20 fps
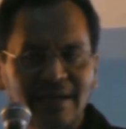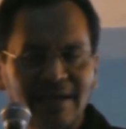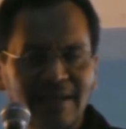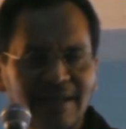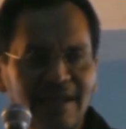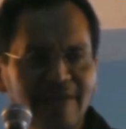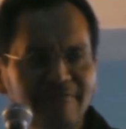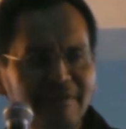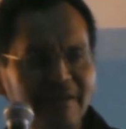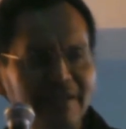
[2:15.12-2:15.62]

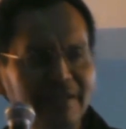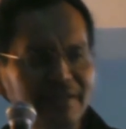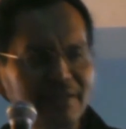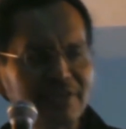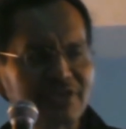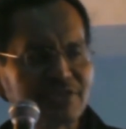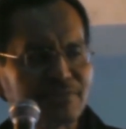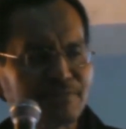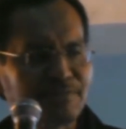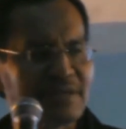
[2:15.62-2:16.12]
and having
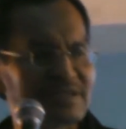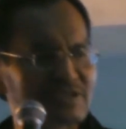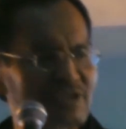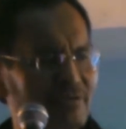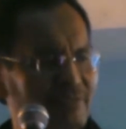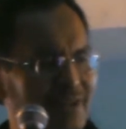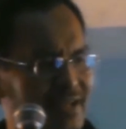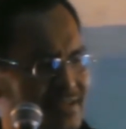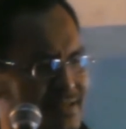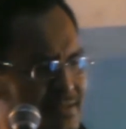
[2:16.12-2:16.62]
this
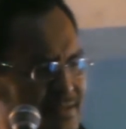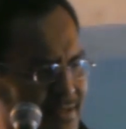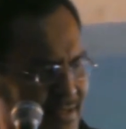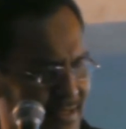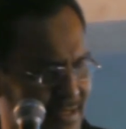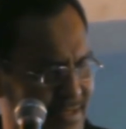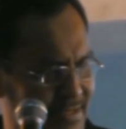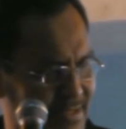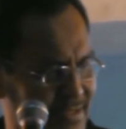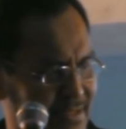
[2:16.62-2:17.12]
piece of
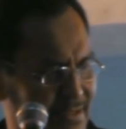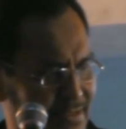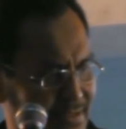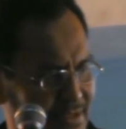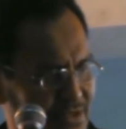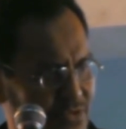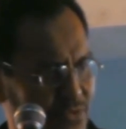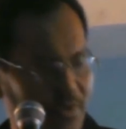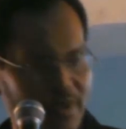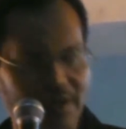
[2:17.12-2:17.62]
legislation in
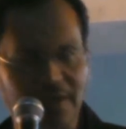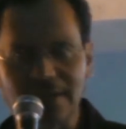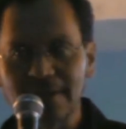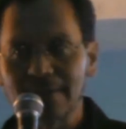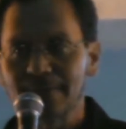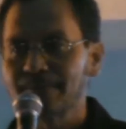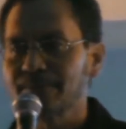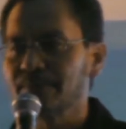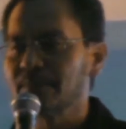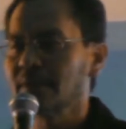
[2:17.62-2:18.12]
this
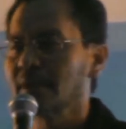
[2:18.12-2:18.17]
way